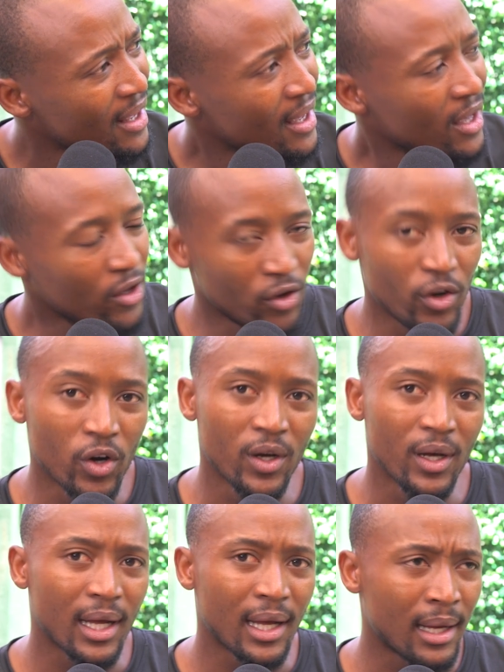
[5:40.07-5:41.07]

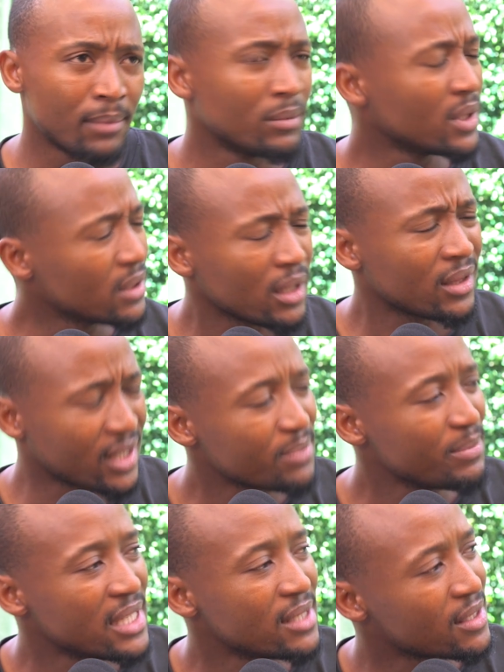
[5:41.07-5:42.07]
This
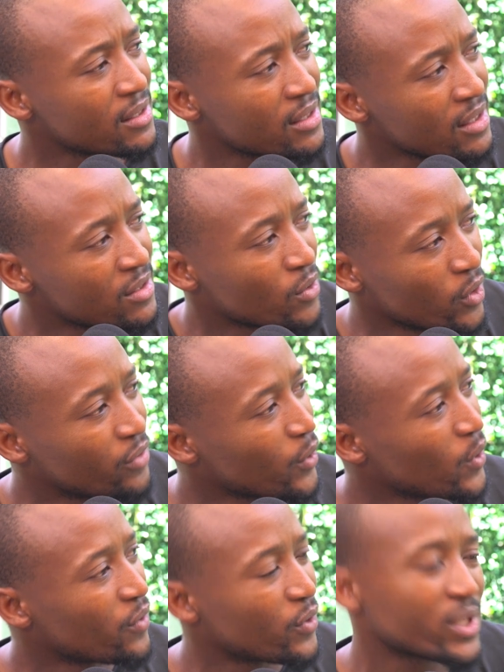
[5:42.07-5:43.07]
means it's good
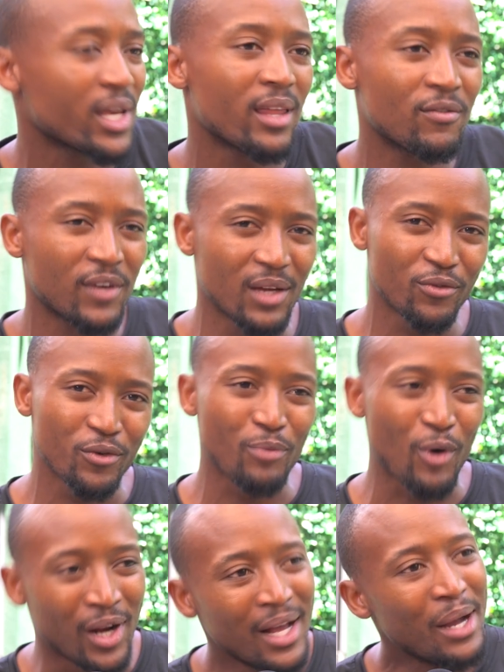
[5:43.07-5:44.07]
for South African football.
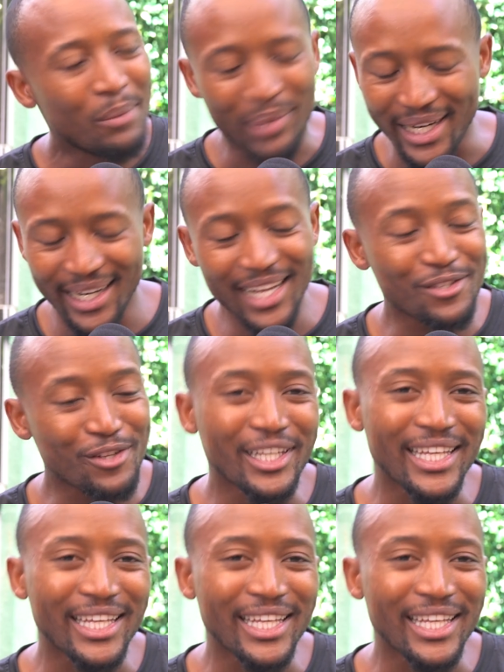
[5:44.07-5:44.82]
But let's not